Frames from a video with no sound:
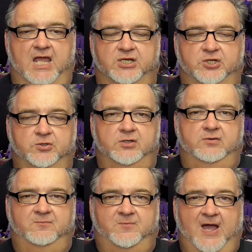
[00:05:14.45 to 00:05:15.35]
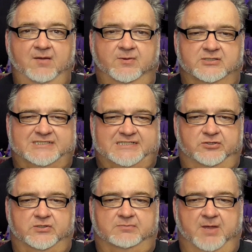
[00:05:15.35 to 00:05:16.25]
and newer 500
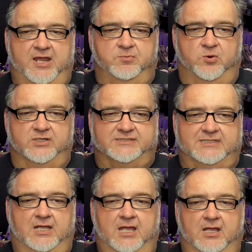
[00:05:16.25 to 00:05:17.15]
series mainboards